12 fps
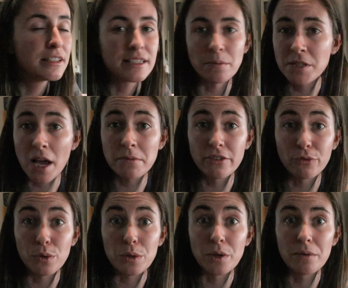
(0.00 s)
sometimes if
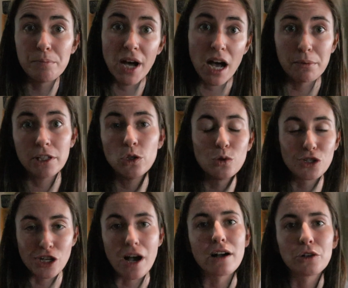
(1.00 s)
we want to barbecue or
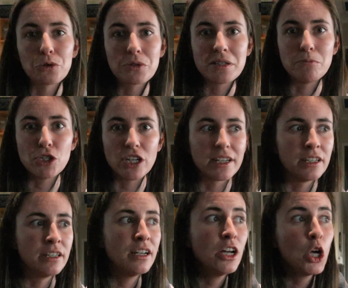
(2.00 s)
charcoal some
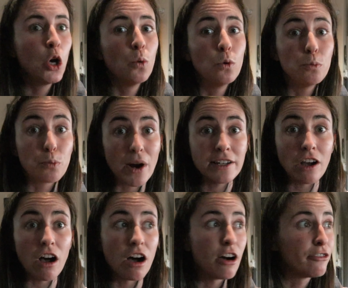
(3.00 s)
chicken, we'll break
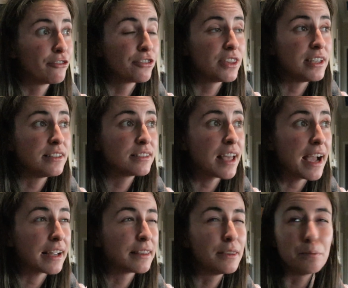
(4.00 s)
off things
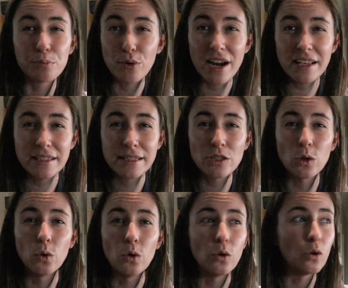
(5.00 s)
like the breasts
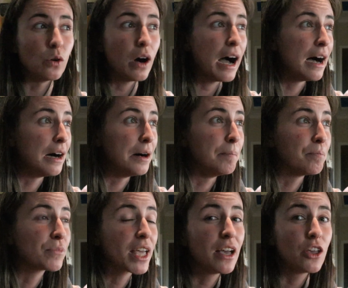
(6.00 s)
or
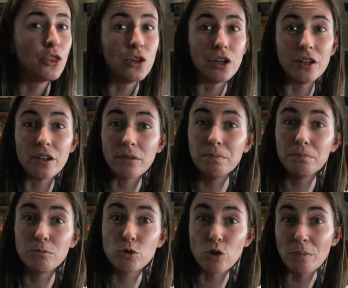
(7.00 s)
the
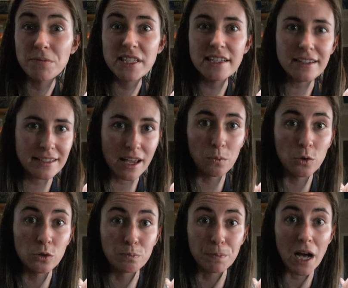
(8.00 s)
drumsticks and
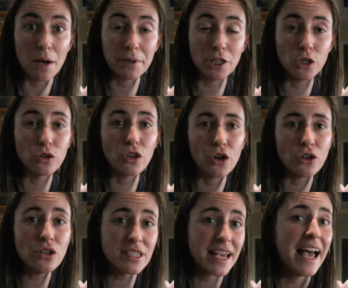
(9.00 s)
we'll barbecue
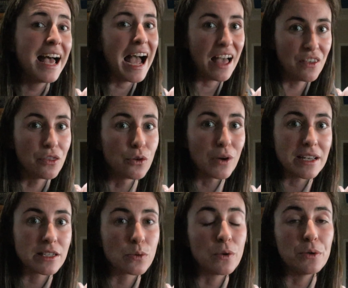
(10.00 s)
those, and then the
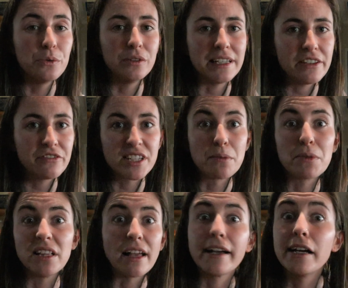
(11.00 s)
rest we will leave for
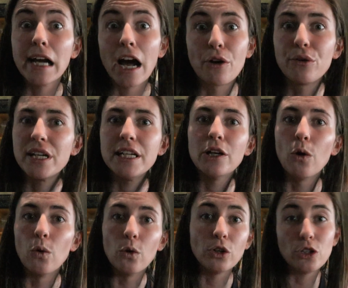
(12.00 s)
something like a curry
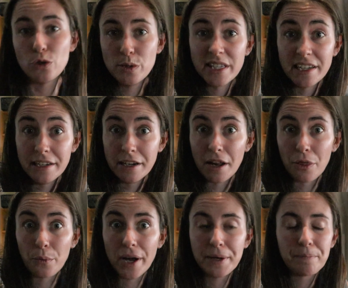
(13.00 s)
or use it in
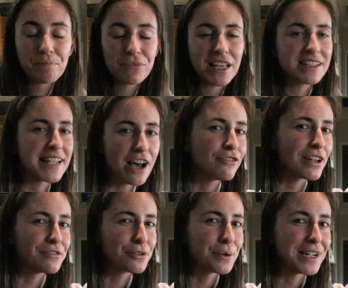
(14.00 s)
another way. That's our
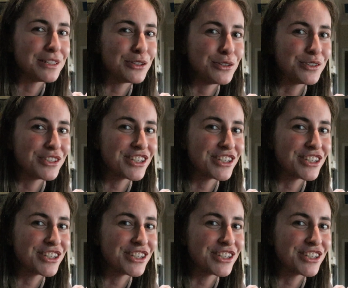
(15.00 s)
favorite way to use